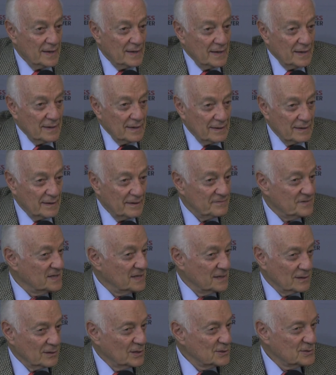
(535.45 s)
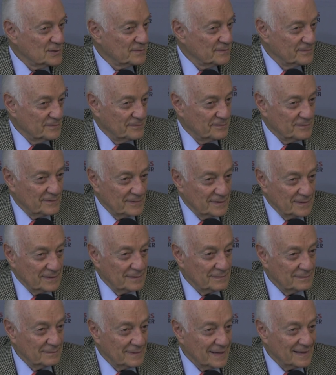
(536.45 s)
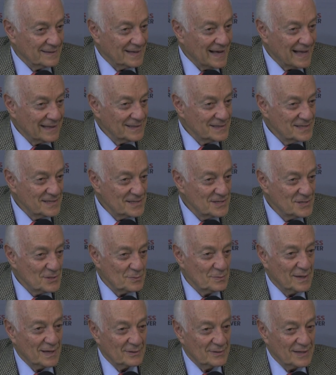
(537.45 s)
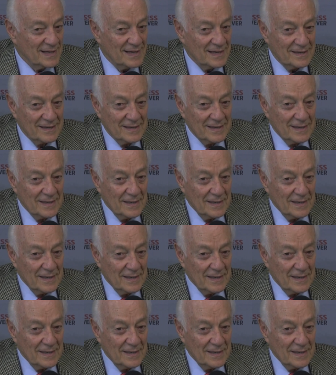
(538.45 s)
I've seen lots of analysis about that.